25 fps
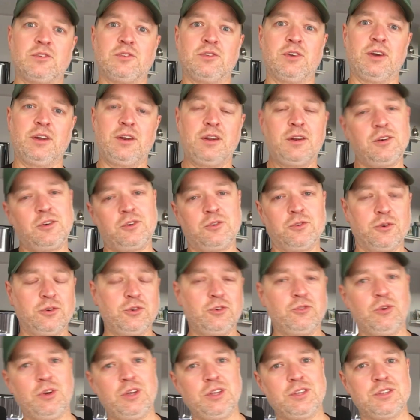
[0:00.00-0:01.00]
a tight end.
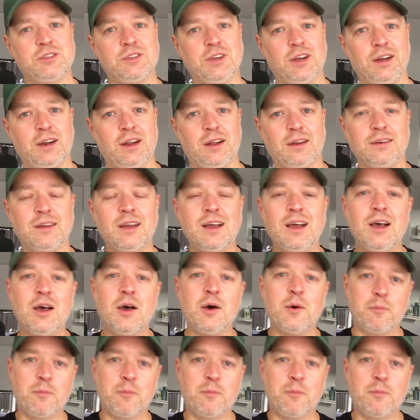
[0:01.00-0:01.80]
JReed's a tight end.